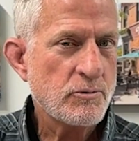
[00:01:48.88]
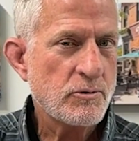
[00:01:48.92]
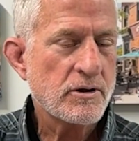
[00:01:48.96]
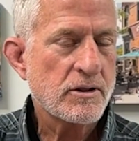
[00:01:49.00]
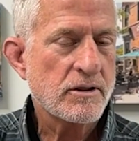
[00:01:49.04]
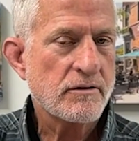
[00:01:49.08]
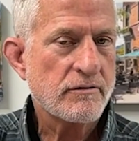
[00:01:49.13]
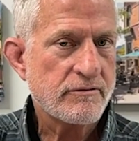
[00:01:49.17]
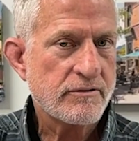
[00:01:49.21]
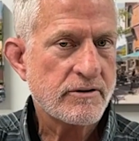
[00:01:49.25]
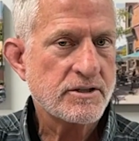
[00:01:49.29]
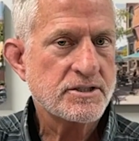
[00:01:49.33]
one
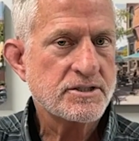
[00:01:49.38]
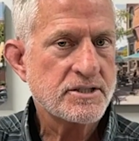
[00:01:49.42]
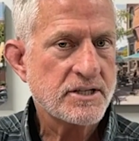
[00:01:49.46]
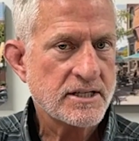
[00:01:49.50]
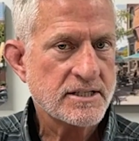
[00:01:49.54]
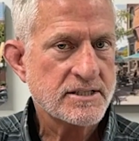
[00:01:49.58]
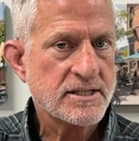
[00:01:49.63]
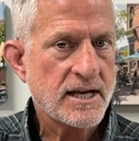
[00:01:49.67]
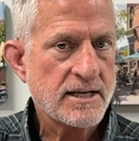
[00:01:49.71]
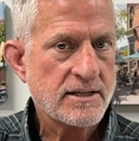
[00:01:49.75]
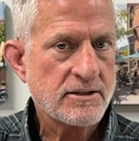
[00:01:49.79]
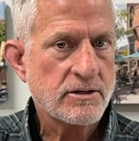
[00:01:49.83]
of the first
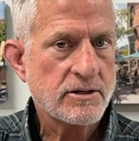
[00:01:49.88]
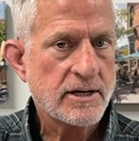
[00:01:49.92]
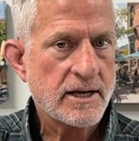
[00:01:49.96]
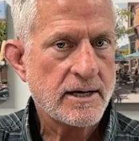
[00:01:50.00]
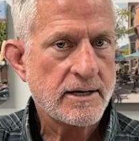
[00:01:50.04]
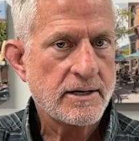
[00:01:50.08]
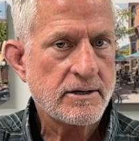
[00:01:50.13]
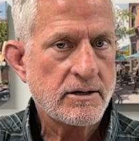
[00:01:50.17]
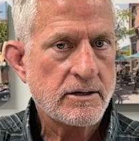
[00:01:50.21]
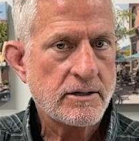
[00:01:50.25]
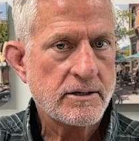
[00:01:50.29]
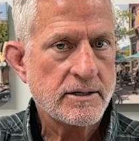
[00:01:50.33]
things I look
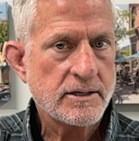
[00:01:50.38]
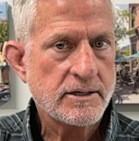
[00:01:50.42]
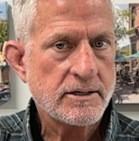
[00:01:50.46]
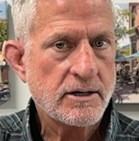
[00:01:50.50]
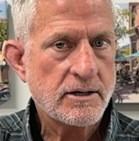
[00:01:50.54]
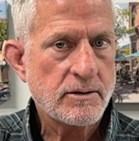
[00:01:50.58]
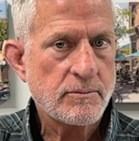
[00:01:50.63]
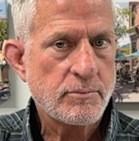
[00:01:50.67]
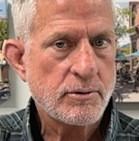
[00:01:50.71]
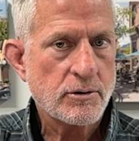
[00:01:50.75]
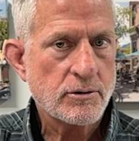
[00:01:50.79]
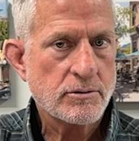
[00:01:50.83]
at in
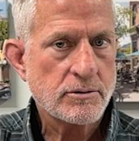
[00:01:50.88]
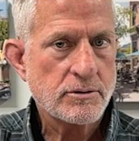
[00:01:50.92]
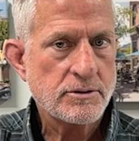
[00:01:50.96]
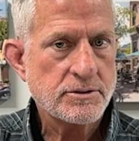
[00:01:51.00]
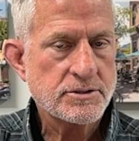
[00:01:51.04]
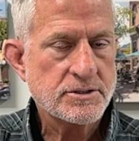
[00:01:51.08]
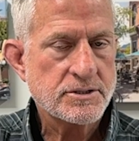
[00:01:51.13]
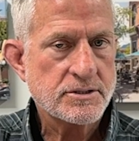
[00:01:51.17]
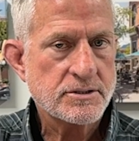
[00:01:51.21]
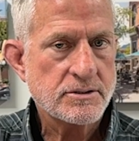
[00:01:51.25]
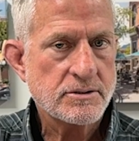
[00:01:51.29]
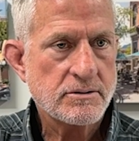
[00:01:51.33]
our
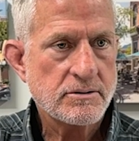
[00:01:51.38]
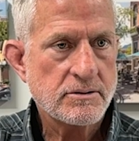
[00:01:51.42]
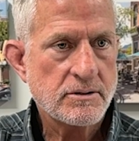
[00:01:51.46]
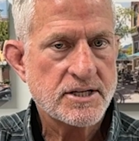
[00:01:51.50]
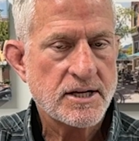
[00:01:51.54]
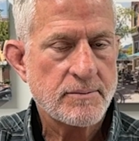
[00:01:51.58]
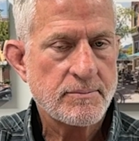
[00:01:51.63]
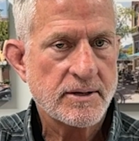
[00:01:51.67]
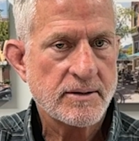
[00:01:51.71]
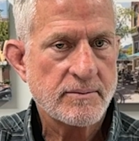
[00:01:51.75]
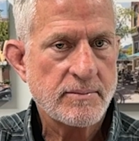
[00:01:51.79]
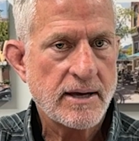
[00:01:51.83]
brokers.
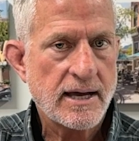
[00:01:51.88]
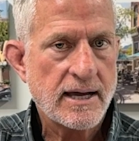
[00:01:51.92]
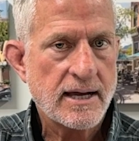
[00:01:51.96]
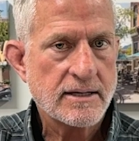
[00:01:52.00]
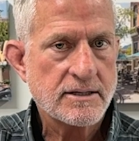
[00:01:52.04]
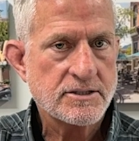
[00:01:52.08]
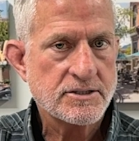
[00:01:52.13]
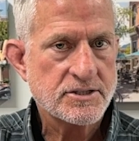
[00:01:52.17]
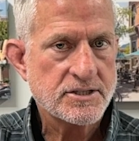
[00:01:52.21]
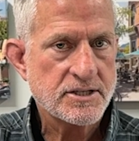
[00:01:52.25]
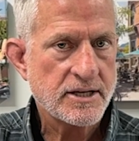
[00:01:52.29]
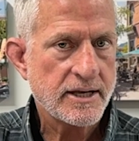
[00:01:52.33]
Stepping
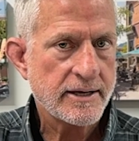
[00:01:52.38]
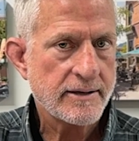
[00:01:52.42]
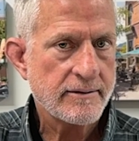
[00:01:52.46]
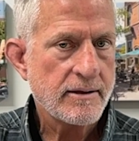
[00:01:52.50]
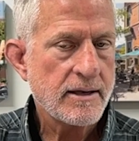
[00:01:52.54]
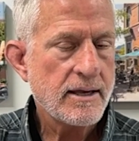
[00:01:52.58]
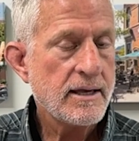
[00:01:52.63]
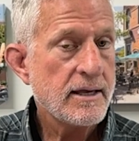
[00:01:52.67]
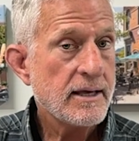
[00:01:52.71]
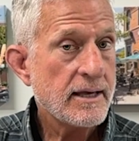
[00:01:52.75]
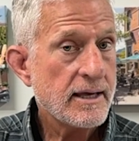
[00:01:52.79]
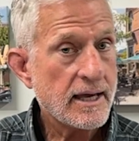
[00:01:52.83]
back and saying,
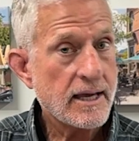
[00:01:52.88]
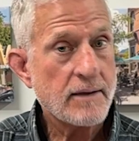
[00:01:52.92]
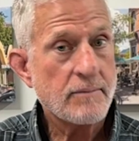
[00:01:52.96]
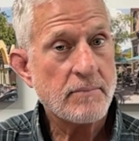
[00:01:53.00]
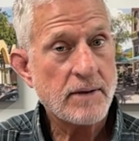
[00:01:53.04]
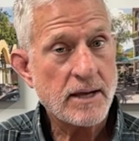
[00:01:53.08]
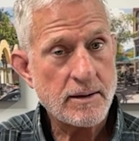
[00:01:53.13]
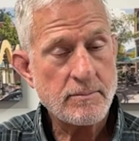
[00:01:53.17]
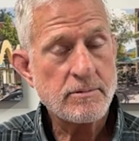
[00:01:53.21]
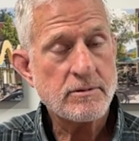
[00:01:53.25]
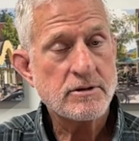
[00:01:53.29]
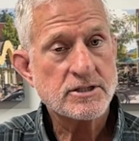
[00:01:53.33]
hey,
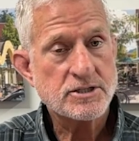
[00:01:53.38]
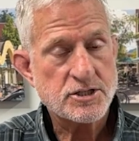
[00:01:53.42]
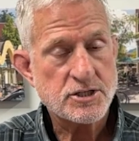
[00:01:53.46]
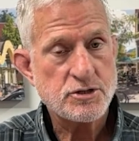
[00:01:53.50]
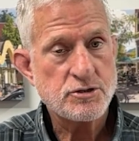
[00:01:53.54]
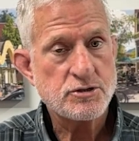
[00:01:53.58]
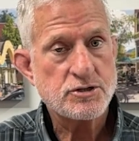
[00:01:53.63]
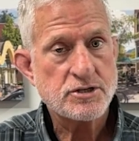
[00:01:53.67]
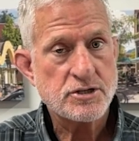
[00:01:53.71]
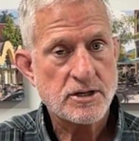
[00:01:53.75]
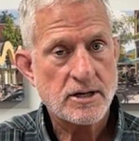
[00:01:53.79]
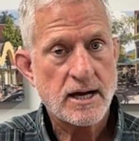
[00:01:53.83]
maybe
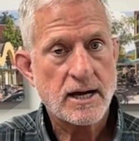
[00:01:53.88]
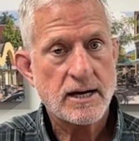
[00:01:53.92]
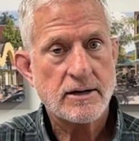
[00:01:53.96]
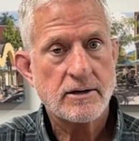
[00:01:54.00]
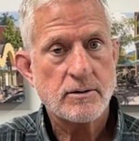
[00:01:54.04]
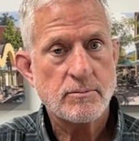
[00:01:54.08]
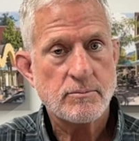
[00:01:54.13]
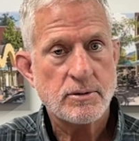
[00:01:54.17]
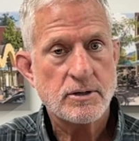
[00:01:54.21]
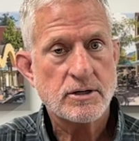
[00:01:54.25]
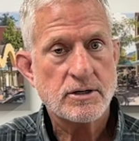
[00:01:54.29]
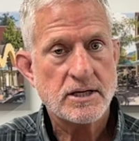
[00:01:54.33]
you should
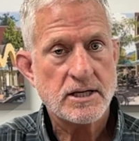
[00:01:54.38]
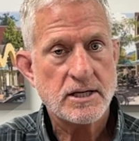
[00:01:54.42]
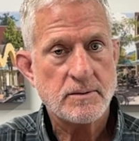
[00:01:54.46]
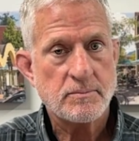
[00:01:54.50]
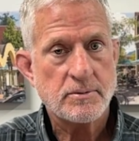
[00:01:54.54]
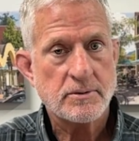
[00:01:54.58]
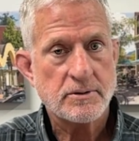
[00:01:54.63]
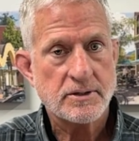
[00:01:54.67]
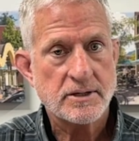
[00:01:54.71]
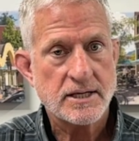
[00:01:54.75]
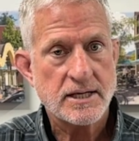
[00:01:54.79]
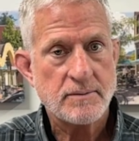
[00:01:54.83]
hire a
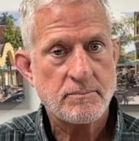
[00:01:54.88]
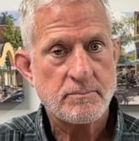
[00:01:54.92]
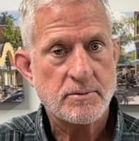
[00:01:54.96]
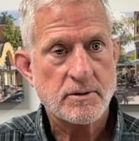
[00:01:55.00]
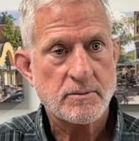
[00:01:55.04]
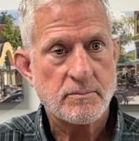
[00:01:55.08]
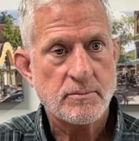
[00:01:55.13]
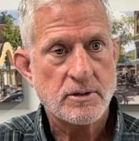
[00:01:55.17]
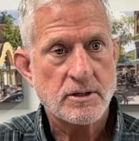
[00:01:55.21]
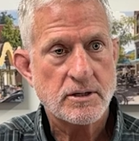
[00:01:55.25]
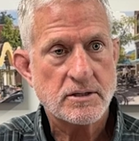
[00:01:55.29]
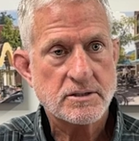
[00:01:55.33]
bookkeeper to keep
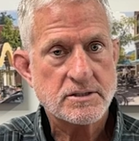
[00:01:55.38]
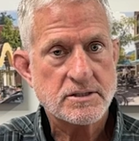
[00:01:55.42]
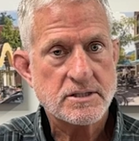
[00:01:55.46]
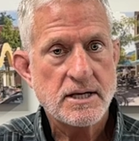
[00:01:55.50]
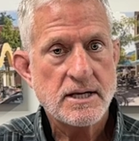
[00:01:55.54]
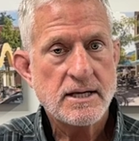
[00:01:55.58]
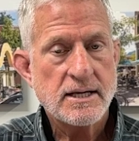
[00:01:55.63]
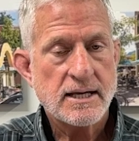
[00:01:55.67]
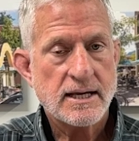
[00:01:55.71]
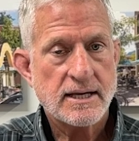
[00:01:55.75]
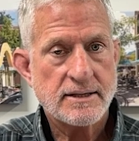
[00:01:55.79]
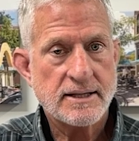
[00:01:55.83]
your books,
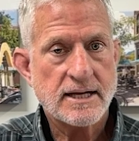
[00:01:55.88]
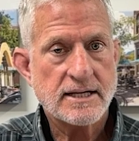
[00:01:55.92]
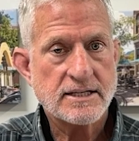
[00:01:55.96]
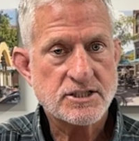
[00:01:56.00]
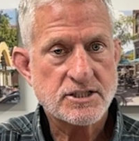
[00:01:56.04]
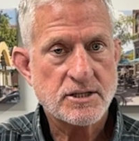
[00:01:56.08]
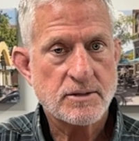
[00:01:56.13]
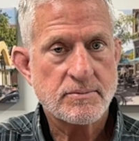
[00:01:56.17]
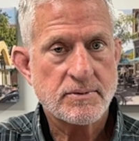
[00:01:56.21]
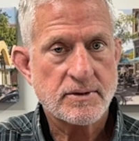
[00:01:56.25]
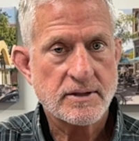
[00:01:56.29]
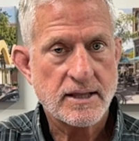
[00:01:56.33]
and that's
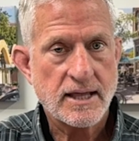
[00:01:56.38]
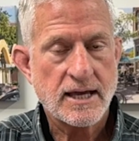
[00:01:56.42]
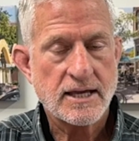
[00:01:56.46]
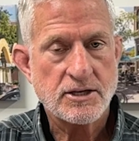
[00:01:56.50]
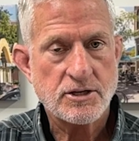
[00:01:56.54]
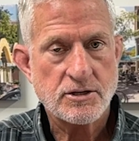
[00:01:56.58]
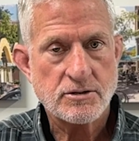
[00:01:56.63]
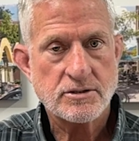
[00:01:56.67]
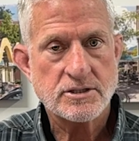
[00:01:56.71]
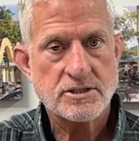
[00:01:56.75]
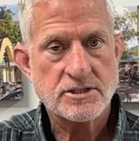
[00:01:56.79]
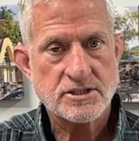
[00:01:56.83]
something
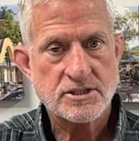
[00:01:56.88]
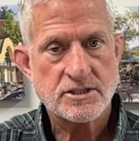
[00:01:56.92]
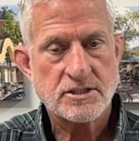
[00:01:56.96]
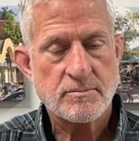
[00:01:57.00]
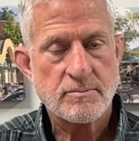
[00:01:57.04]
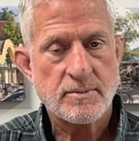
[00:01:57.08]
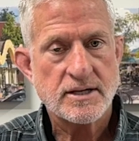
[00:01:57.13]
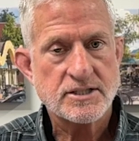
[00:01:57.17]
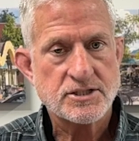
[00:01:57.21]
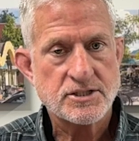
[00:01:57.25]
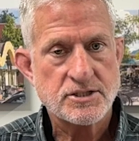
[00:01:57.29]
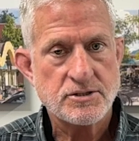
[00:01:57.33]
that isn't the
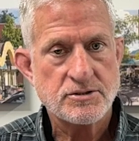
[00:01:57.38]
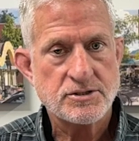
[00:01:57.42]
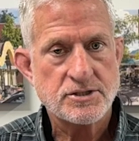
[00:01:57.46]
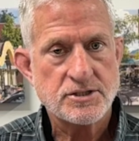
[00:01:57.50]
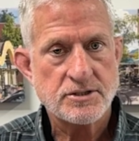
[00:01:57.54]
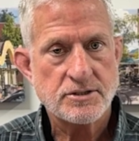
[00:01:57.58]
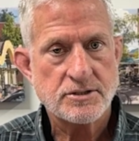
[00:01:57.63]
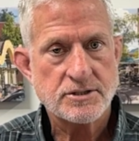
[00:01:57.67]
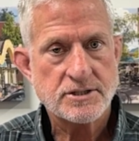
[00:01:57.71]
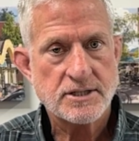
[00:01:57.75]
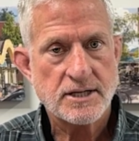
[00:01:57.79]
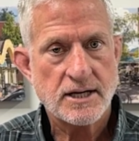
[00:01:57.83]
best use of
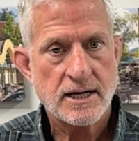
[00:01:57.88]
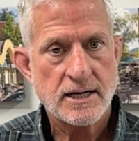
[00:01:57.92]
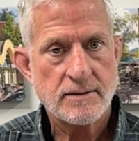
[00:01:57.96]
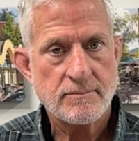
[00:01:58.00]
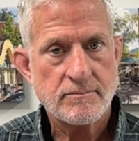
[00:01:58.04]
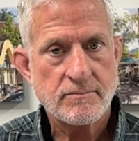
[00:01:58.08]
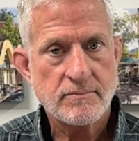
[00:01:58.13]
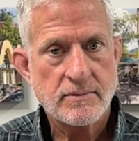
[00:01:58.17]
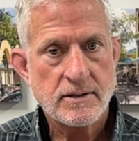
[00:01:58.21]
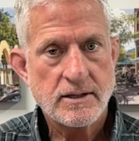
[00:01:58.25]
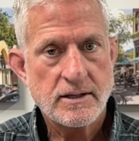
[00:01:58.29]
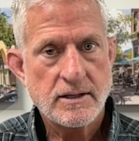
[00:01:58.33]
your
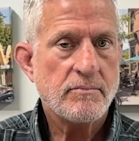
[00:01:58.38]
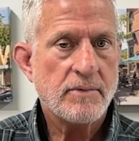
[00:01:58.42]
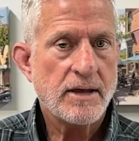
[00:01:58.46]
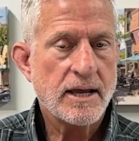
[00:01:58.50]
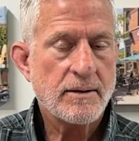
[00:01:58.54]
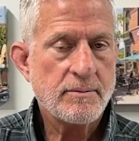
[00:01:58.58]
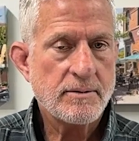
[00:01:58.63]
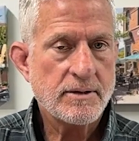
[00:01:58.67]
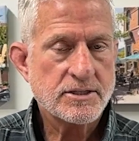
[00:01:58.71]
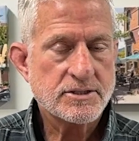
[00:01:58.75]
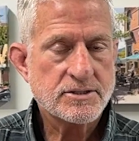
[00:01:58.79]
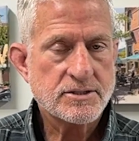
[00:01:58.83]
time.
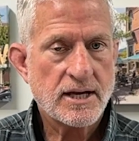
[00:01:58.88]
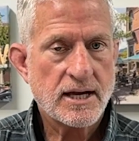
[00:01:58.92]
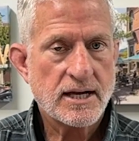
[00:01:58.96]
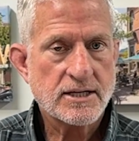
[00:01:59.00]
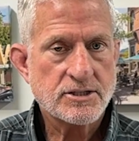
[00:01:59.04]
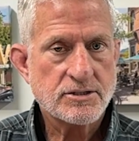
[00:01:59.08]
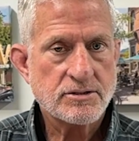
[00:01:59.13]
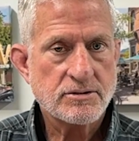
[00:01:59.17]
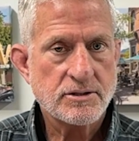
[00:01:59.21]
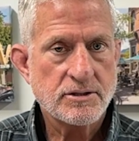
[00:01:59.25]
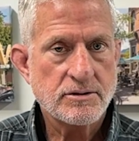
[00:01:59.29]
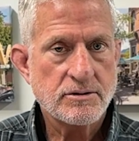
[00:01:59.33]
Maybe it's
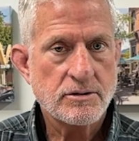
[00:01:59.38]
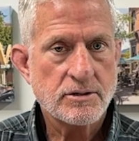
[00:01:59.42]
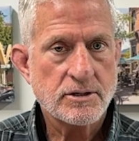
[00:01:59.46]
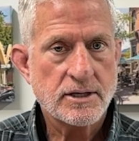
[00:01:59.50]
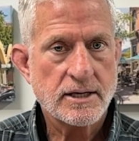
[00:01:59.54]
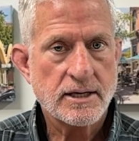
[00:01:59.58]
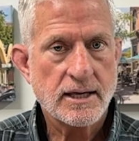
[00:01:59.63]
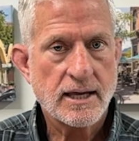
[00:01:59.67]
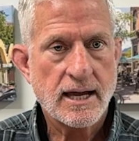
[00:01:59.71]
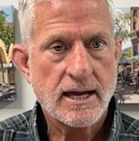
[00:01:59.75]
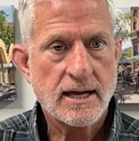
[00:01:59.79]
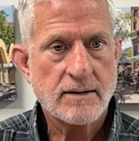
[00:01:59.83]
actually
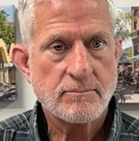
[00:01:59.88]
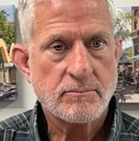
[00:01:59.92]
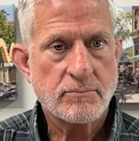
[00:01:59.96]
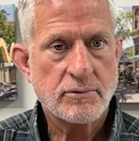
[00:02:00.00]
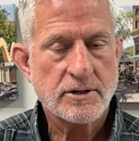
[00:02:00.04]
looking at